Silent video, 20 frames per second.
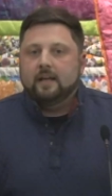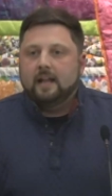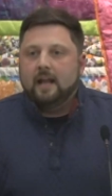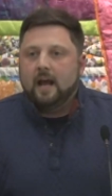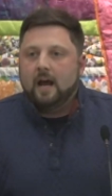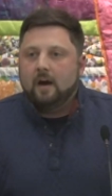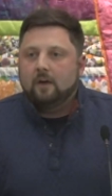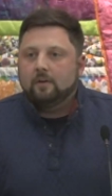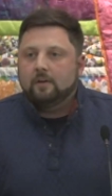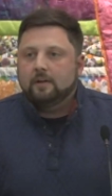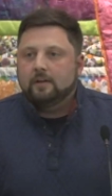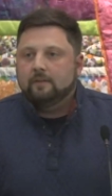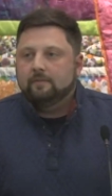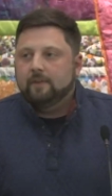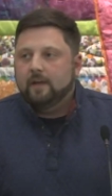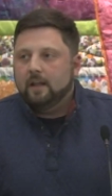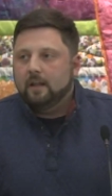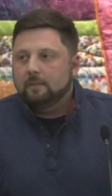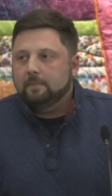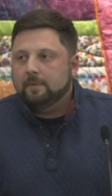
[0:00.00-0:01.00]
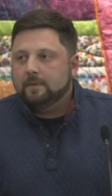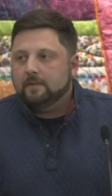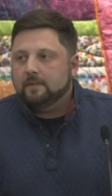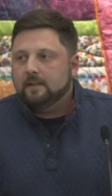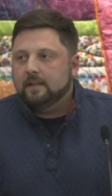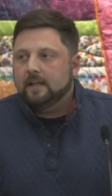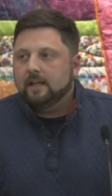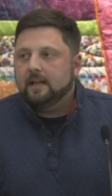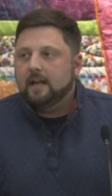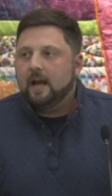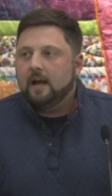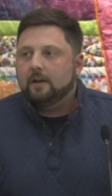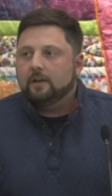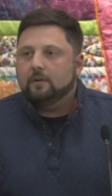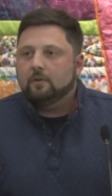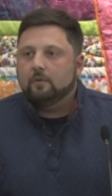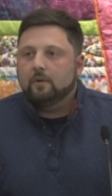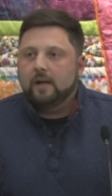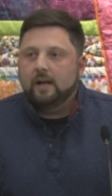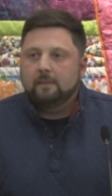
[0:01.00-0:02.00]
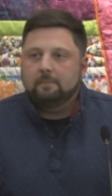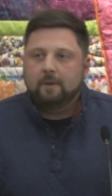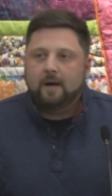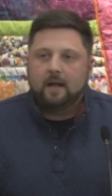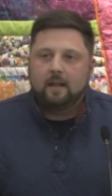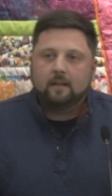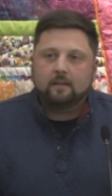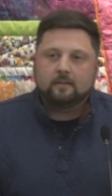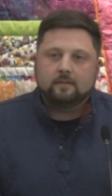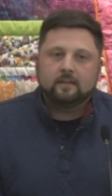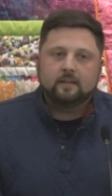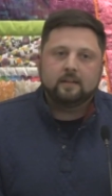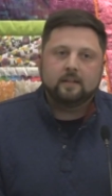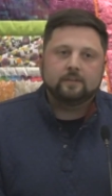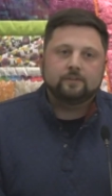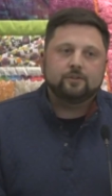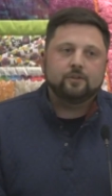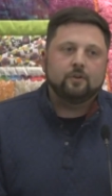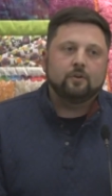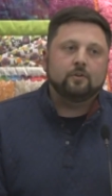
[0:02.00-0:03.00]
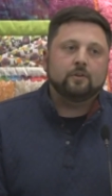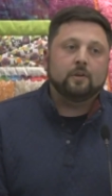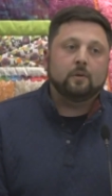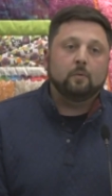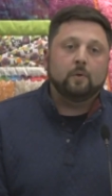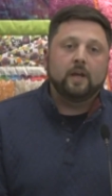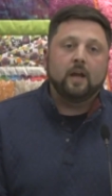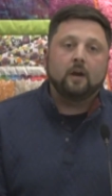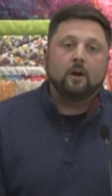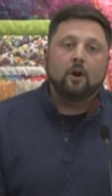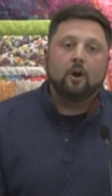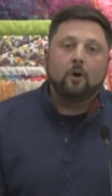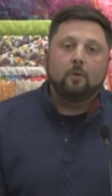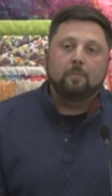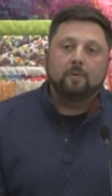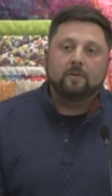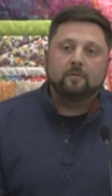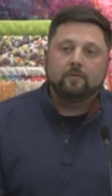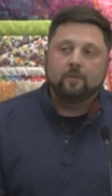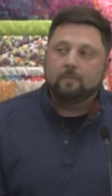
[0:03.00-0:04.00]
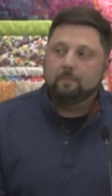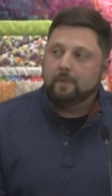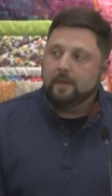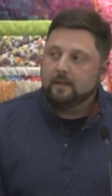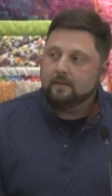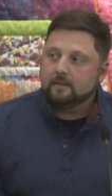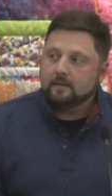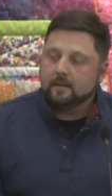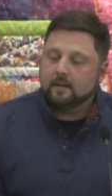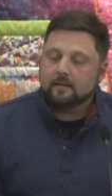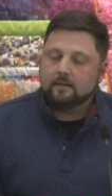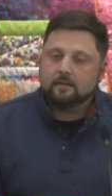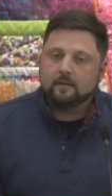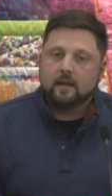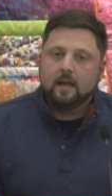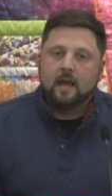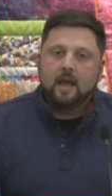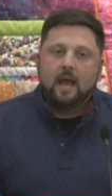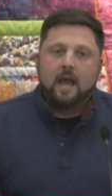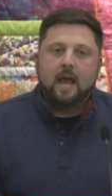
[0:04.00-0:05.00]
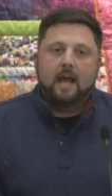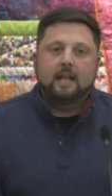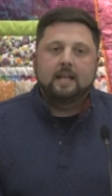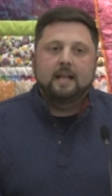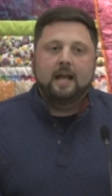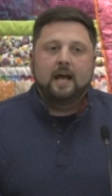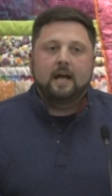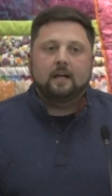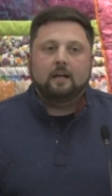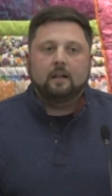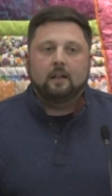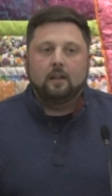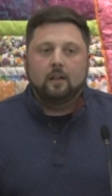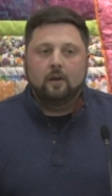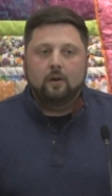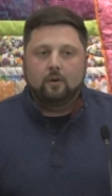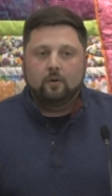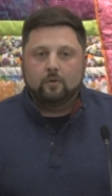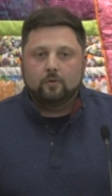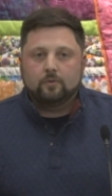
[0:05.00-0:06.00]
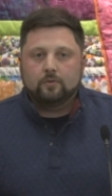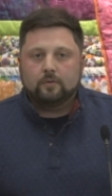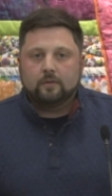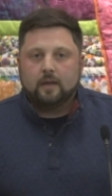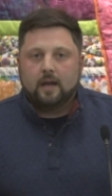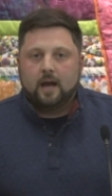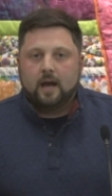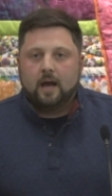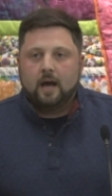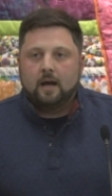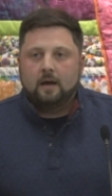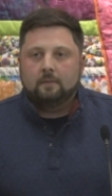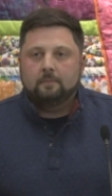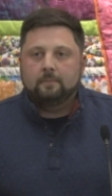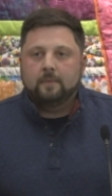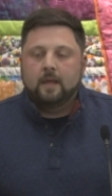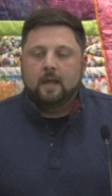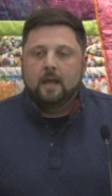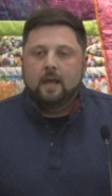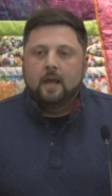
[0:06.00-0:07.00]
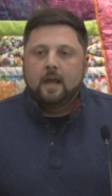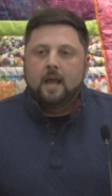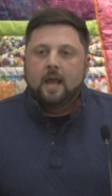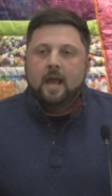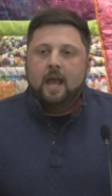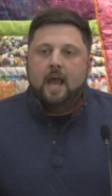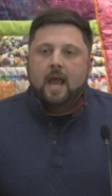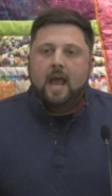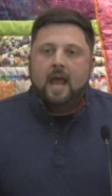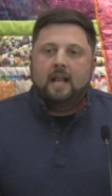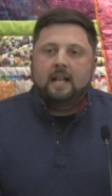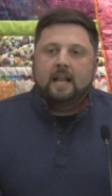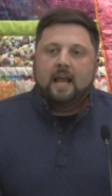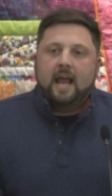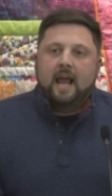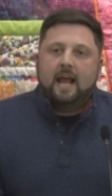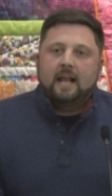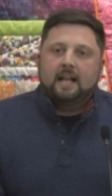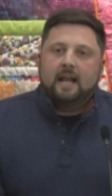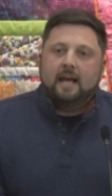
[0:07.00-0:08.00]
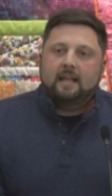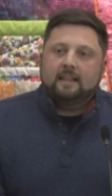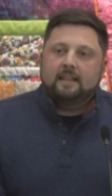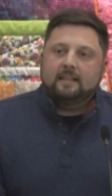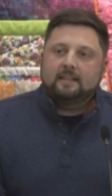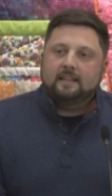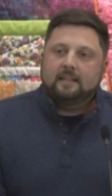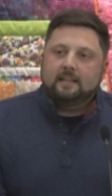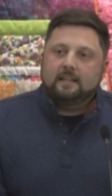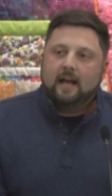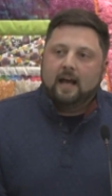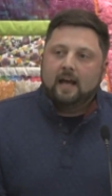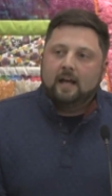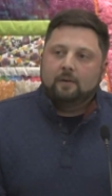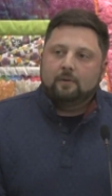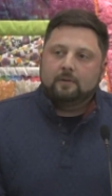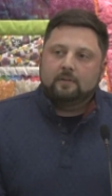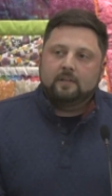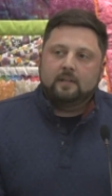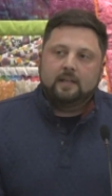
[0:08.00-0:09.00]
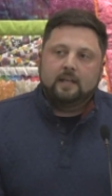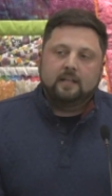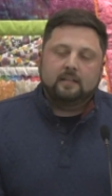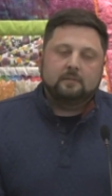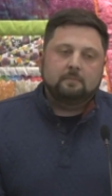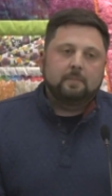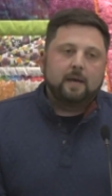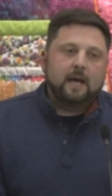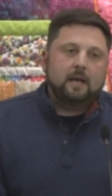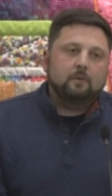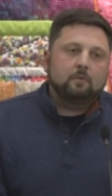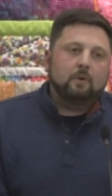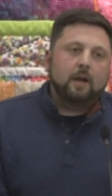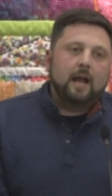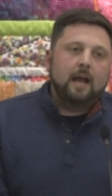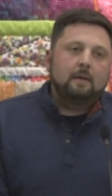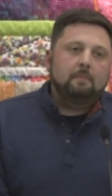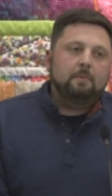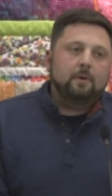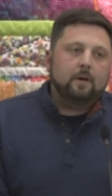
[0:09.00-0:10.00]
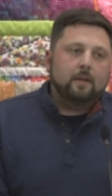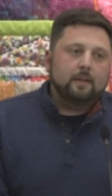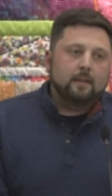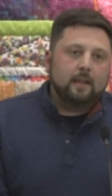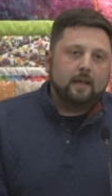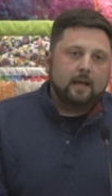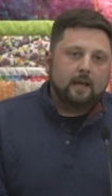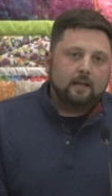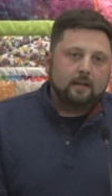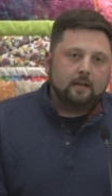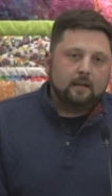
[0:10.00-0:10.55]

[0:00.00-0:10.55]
how to develop a city and how to create policy that shows that we are open for business and not closed. And I think that Iowa City gets a bad rap on that.